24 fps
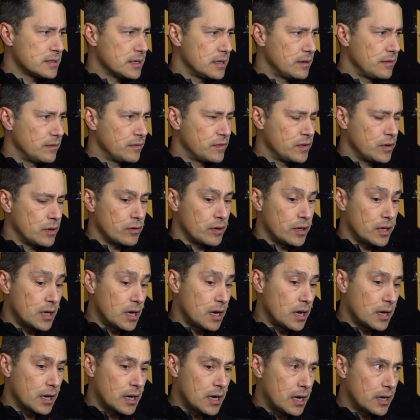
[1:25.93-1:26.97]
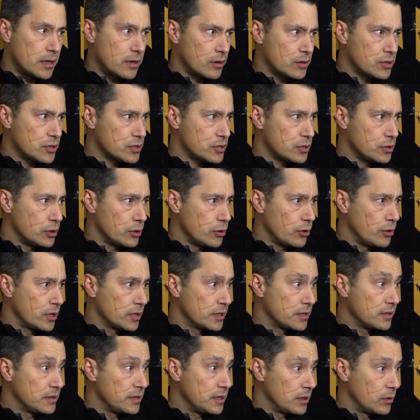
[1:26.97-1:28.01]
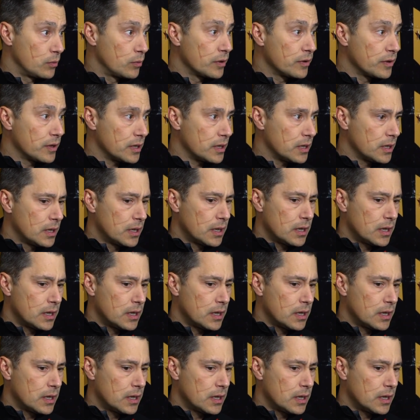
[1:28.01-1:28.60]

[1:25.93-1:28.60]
And if you're a young guy, you're just learning to deal with it.